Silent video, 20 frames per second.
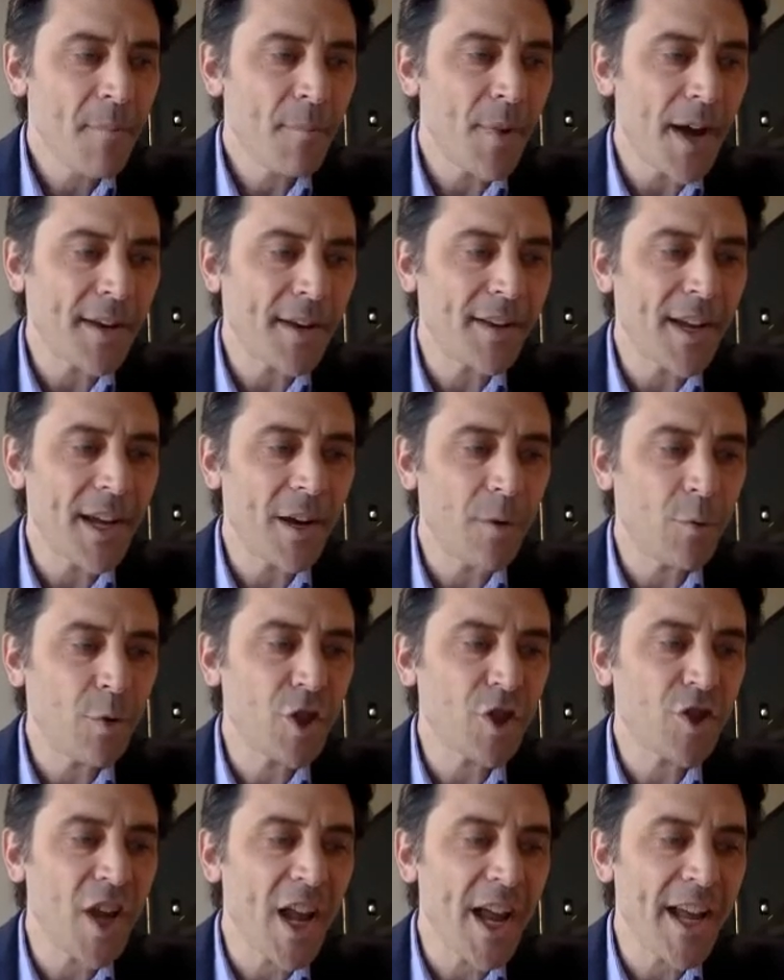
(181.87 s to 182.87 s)
But would
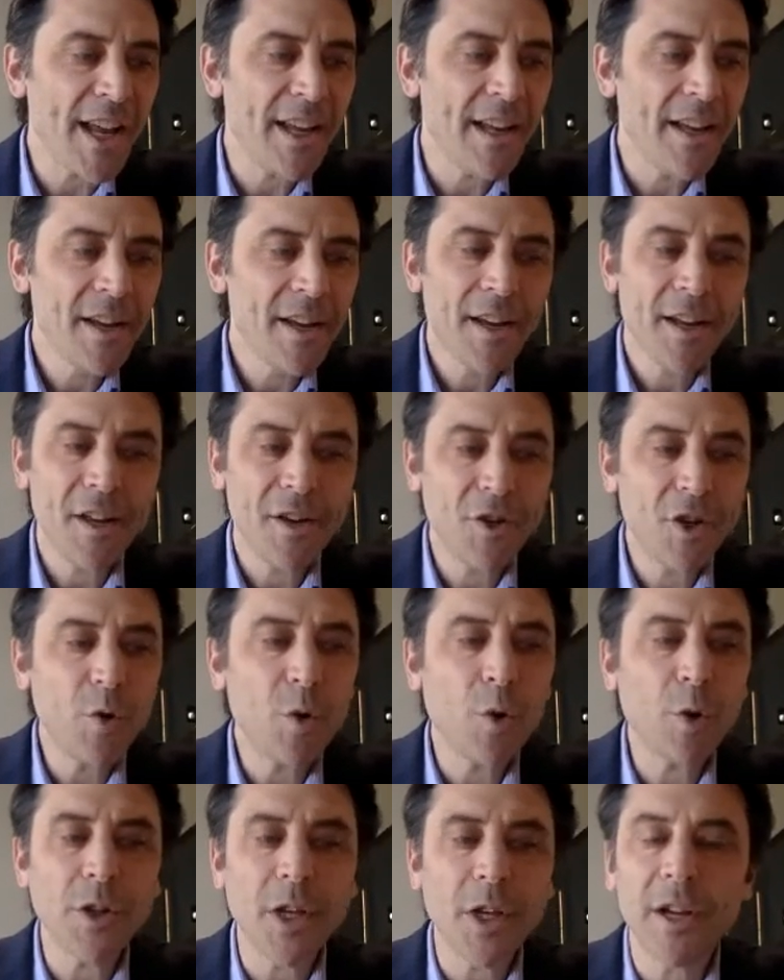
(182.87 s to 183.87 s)
you say, do you
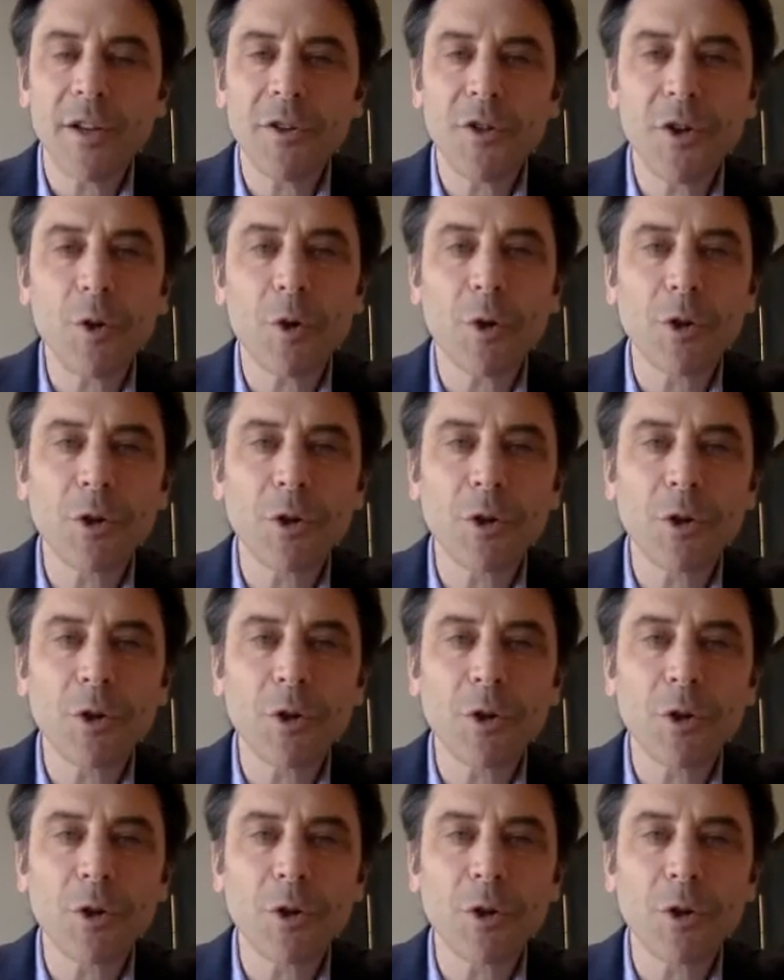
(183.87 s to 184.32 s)
hold